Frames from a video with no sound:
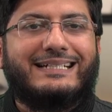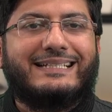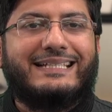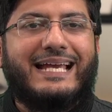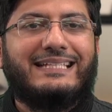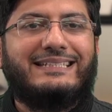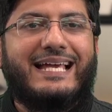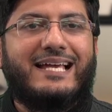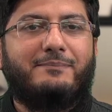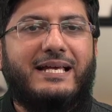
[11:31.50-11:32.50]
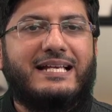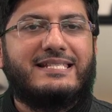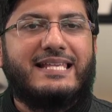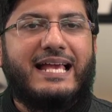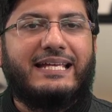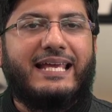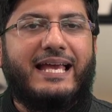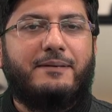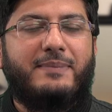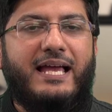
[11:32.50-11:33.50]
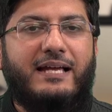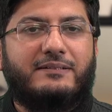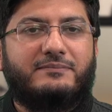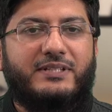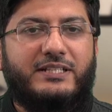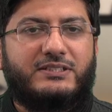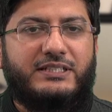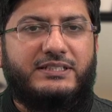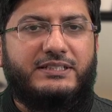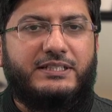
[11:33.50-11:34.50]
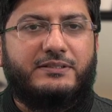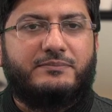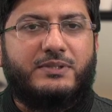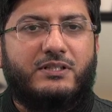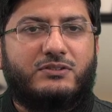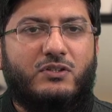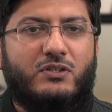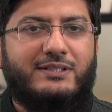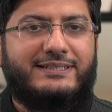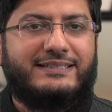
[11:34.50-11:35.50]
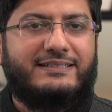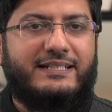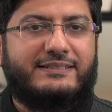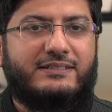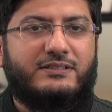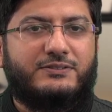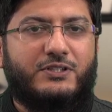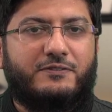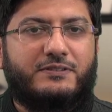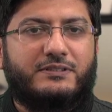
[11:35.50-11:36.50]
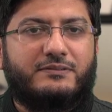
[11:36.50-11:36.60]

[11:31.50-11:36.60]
Katama sakaba. It's easy because all six letters are soft.